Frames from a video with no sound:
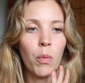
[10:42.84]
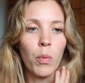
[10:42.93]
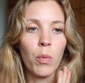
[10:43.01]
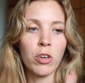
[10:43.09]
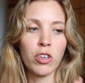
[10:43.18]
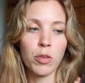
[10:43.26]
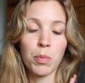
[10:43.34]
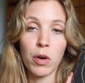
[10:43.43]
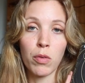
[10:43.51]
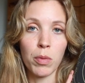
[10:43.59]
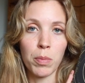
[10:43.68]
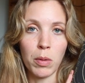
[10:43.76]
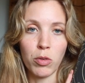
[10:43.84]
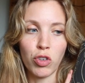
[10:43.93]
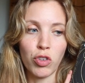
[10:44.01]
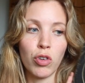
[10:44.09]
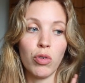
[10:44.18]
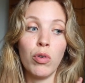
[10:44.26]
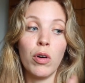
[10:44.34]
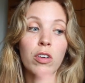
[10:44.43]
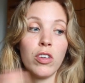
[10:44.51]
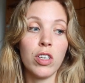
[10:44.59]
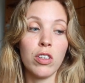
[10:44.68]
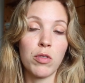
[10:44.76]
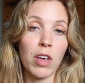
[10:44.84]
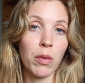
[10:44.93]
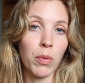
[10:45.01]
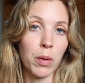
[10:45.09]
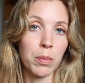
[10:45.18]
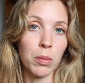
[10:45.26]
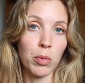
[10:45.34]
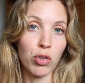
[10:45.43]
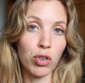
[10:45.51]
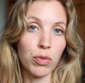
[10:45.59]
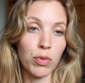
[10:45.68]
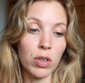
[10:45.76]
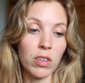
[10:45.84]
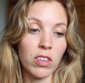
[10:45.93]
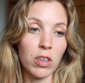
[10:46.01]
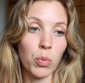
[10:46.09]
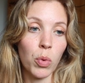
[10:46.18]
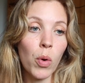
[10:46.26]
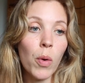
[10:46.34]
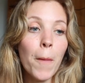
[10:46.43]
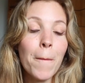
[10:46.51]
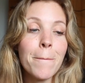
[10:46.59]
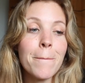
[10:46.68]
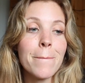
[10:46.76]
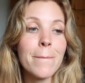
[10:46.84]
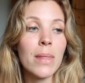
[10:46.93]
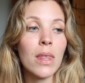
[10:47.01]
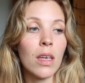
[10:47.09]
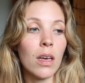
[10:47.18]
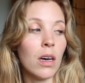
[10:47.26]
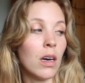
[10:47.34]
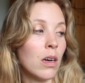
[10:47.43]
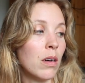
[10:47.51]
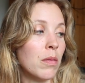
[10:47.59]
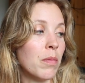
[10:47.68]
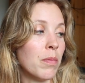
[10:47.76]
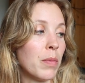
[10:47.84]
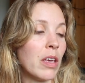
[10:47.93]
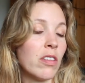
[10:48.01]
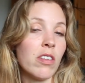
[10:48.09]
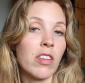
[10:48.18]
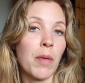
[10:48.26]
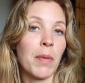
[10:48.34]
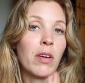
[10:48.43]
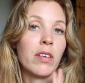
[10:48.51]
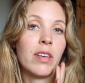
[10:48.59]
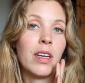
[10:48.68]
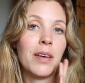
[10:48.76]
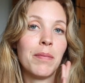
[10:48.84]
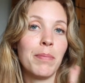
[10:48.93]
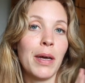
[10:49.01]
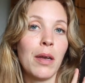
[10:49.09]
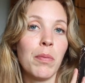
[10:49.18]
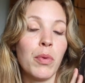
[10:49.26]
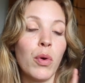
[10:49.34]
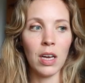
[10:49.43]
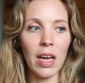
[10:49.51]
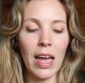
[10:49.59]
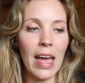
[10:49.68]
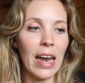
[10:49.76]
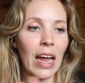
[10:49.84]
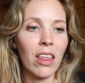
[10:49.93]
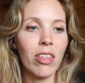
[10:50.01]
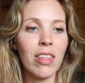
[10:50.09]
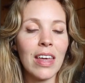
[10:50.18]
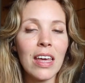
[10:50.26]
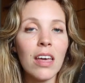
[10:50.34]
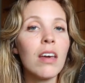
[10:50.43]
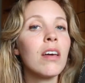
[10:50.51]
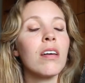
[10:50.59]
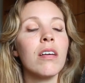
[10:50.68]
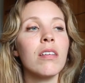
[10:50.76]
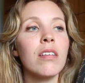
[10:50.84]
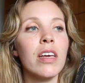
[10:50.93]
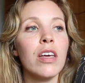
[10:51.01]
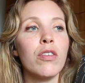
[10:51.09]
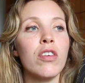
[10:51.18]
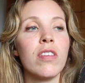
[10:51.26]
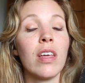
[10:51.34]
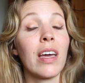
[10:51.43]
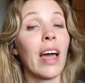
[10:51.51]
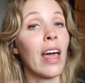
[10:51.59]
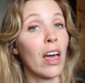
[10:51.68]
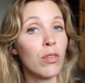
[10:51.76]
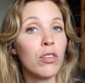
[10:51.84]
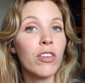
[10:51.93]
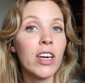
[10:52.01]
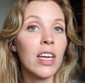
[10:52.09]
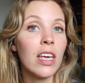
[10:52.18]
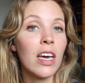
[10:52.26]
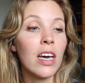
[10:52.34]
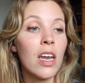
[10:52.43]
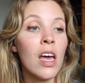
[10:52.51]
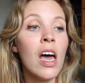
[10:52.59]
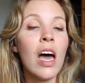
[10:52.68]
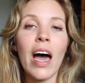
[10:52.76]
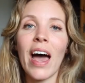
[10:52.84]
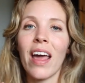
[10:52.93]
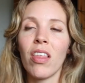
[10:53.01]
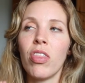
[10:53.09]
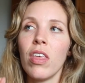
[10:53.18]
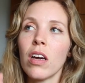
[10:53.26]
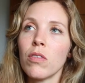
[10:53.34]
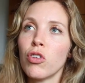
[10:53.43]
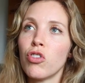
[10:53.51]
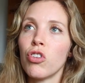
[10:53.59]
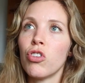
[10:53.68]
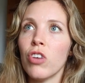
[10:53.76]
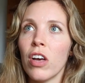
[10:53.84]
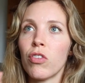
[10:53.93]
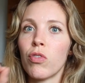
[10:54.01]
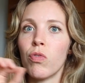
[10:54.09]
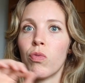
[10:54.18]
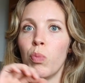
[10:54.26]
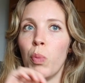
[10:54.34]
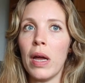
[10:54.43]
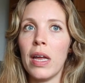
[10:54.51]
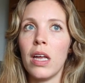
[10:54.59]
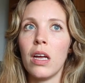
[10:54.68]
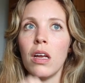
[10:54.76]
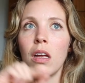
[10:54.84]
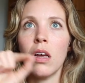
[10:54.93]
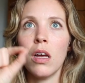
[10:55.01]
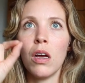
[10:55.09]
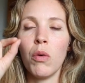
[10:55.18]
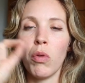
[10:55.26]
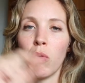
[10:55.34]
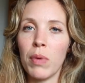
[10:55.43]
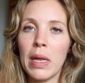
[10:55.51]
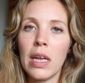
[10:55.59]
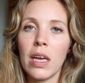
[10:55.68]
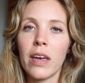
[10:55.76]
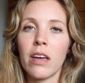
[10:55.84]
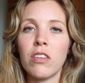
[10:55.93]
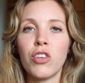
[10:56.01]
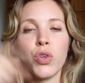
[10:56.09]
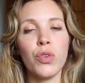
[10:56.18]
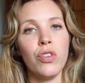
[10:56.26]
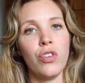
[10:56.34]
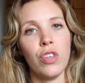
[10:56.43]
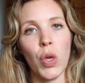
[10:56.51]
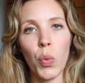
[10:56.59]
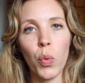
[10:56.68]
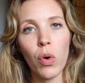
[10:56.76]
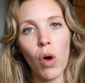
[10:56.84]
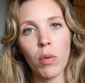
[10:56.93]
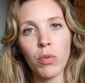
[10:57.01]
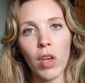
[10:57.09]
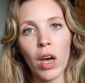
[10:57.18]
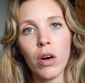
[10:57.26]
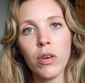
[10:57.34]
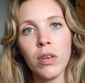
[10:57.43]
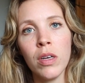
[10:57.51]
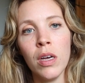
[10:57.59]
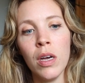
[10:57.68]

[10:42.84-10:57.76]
which is part of a publisher. So she signed with a publisher for the sequel, because this came out as an independent book. And I think if you say like, I haven't read it yet, I think I would suggest reading it until the sequel comes out,